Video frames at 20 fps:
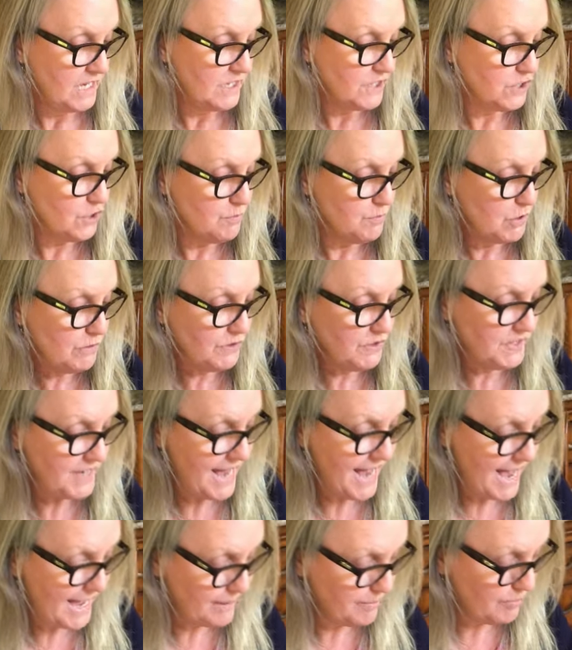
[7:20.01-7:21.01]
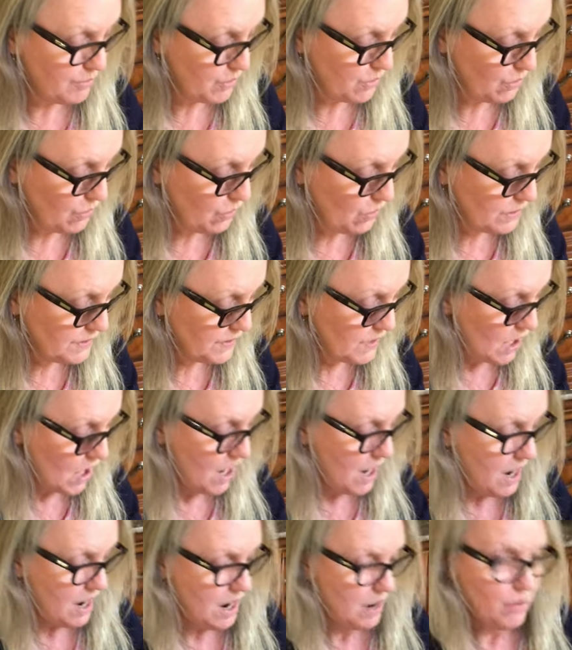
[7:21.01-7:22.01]
So most tadpoles
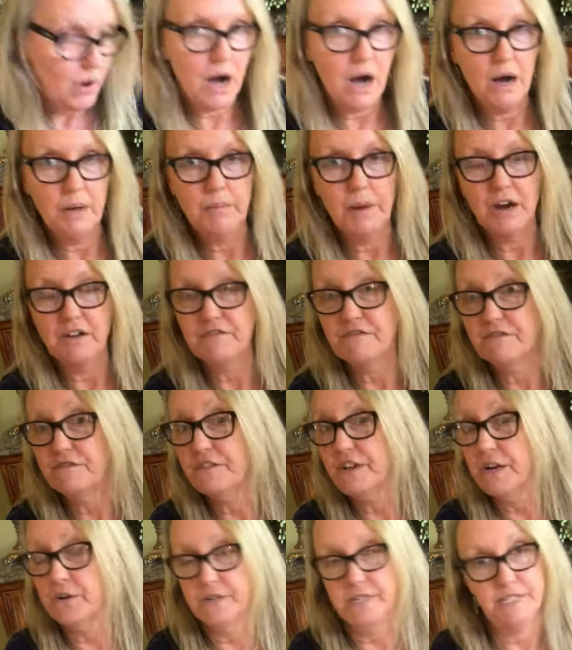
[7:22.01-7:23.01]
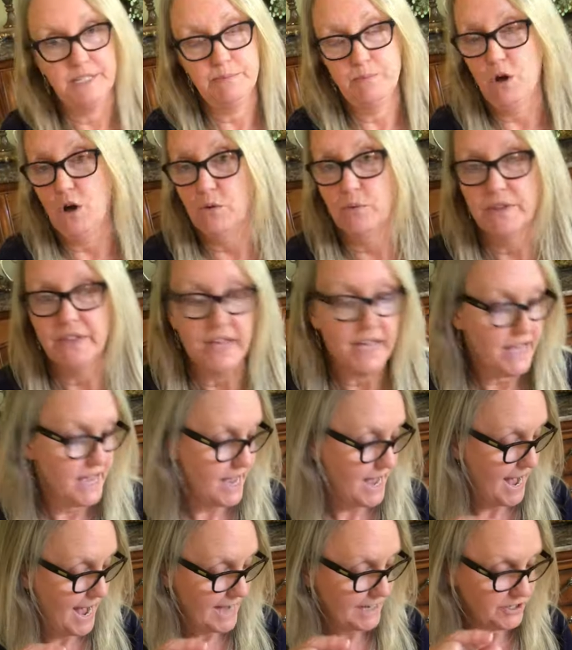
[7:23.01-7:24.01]
um, are very small when they
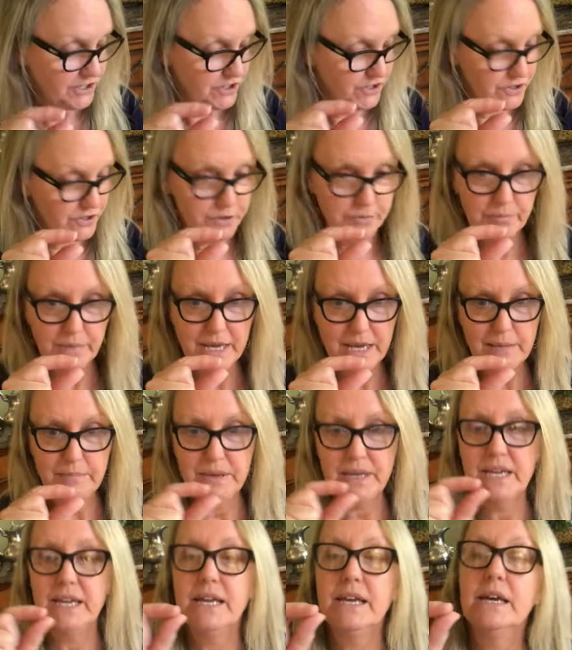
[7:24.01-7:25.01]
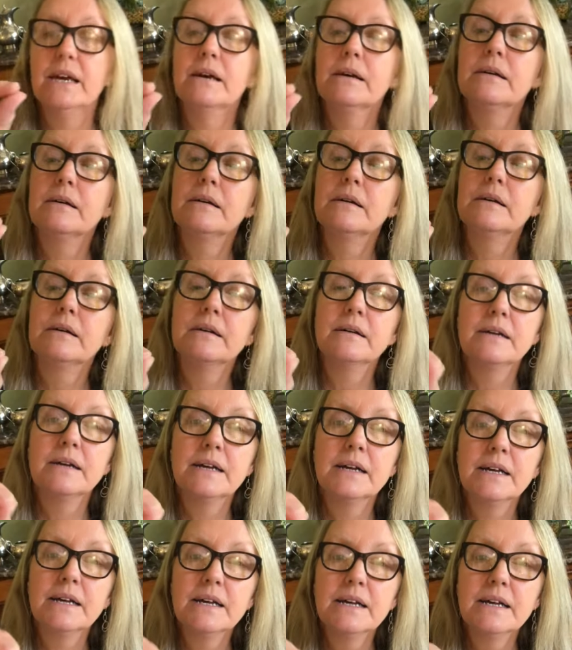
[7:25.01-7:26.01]
hatch. They're maybe
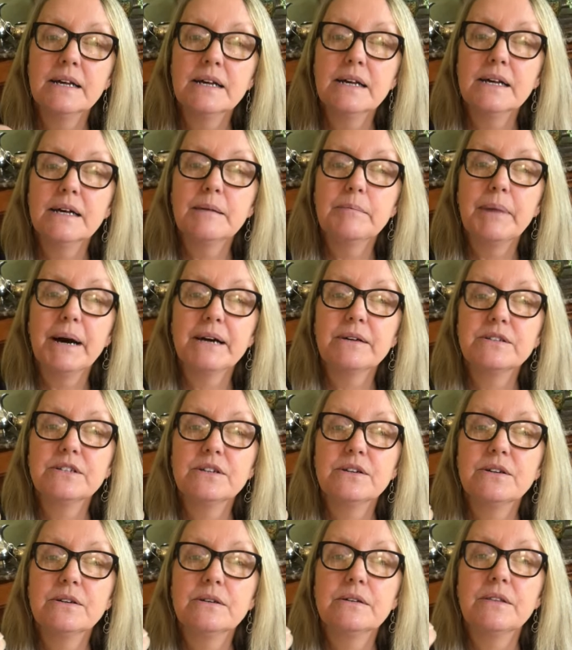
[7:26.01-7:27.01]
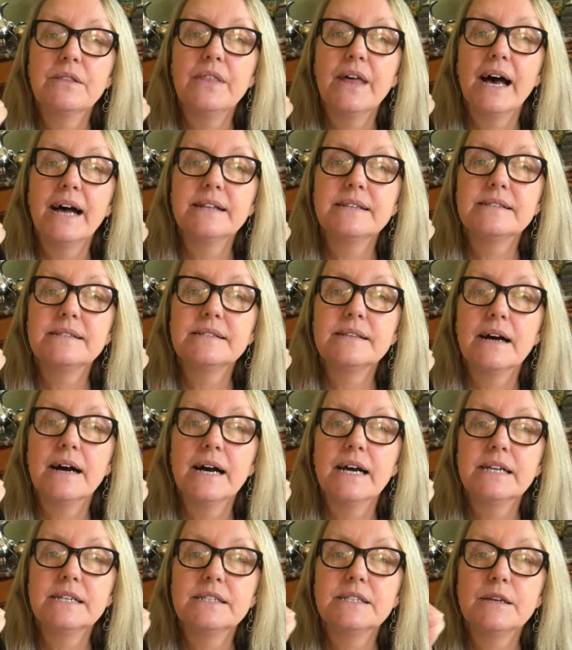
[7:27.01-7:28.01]
about that
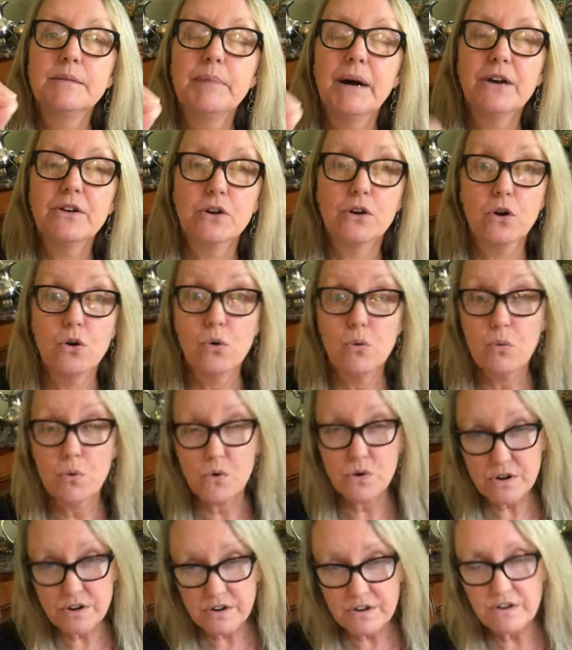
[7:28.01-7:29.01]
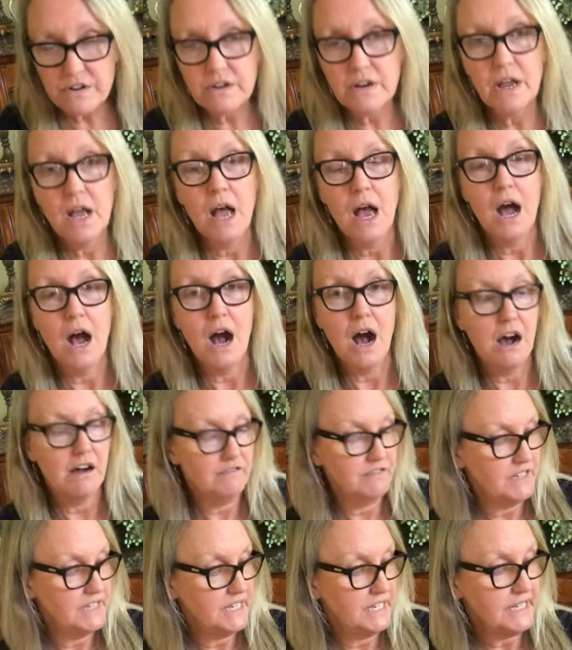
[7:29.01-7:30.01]
size, about a quarter
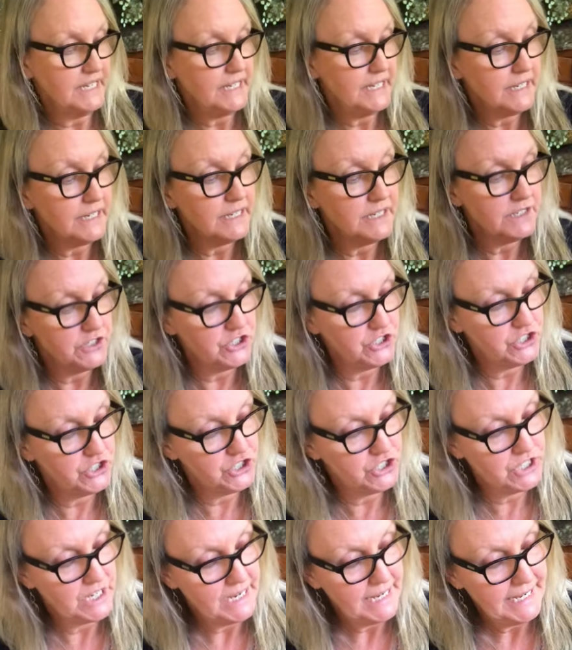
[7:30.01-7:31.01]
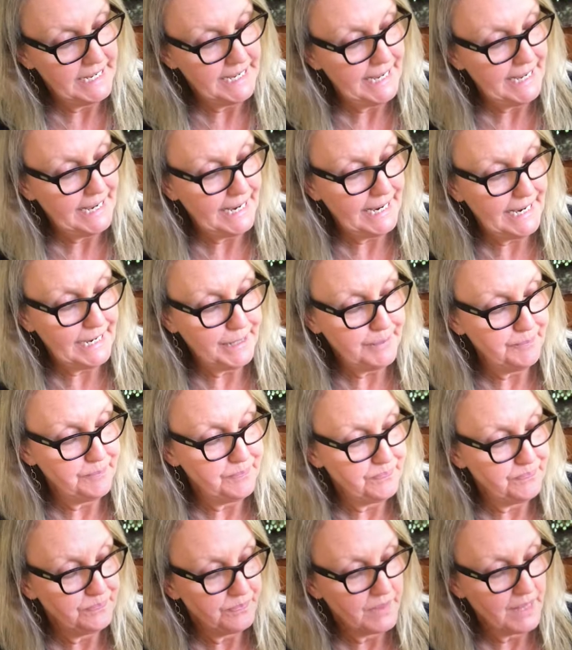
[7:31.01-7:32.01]
of an inch.
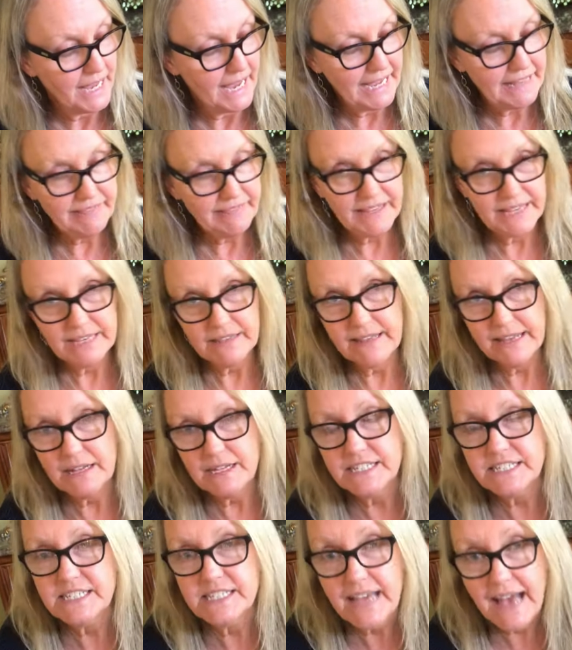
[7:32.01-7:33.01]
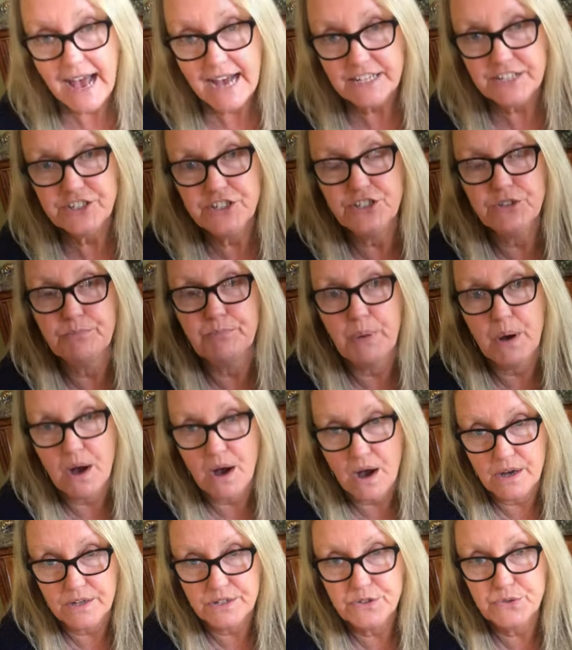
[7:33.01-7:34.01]
Um, and then they'll attach to
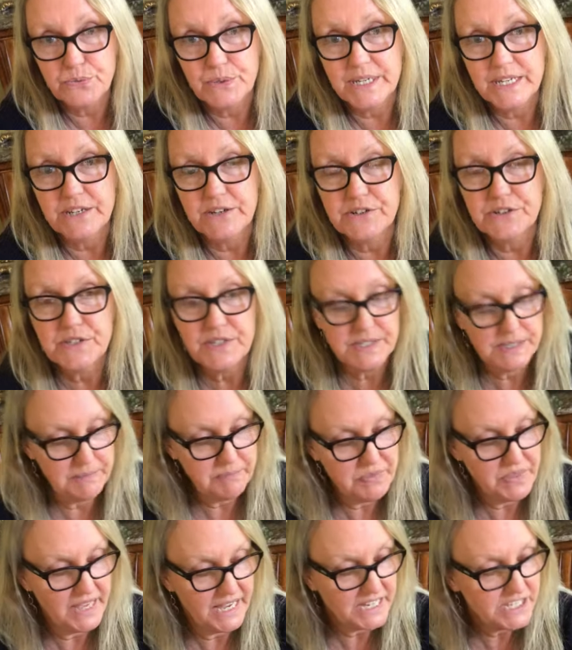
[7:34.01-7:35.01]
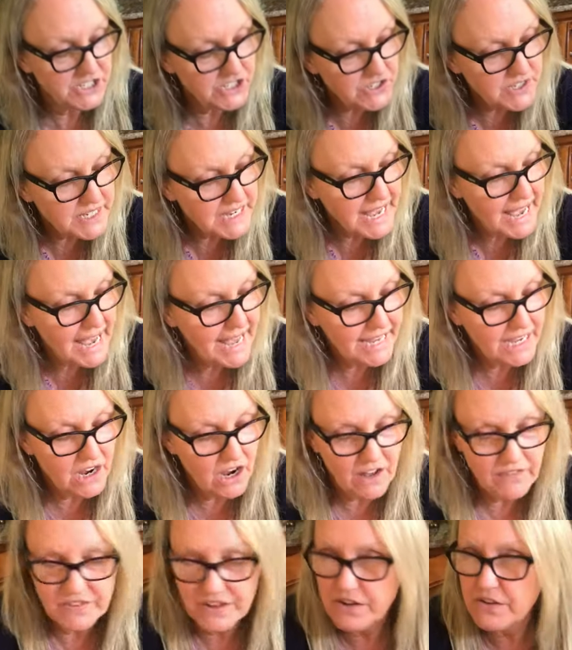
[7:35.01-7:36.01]
pondweed or something and just hang
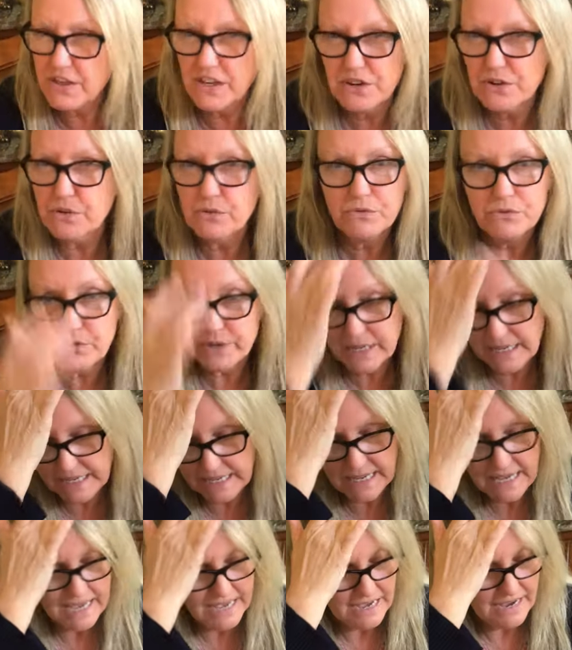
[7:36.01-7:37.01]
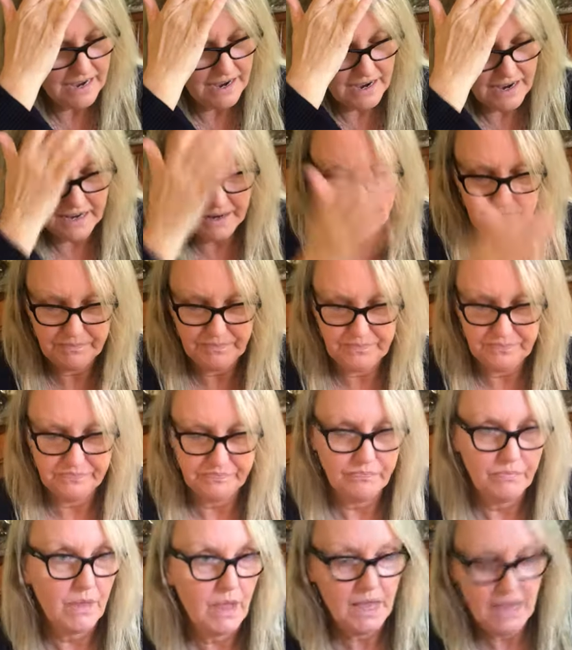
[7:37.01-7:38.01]
on there. They don't really um,
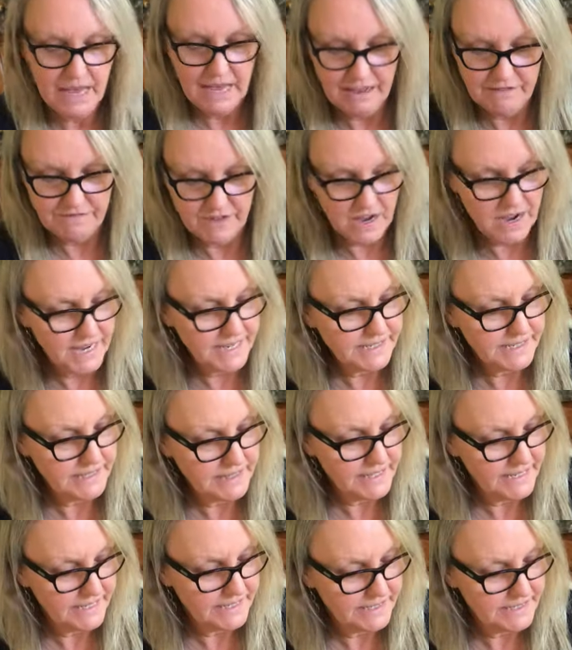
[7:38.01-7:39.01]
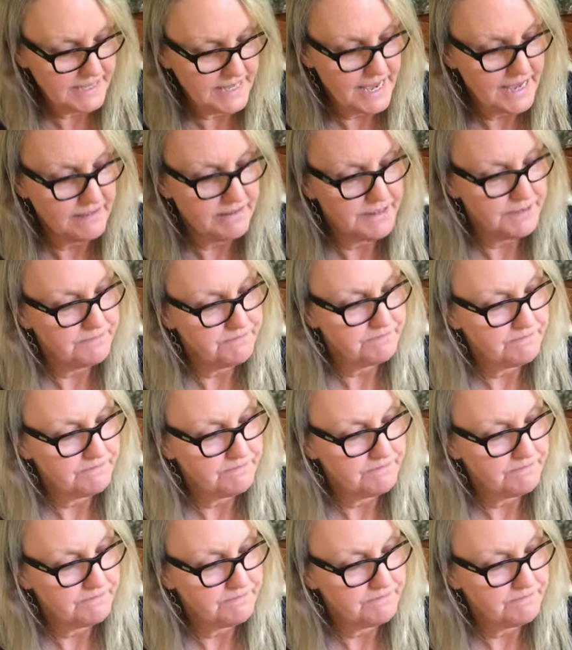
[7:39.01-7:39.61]
have eyes and things yet.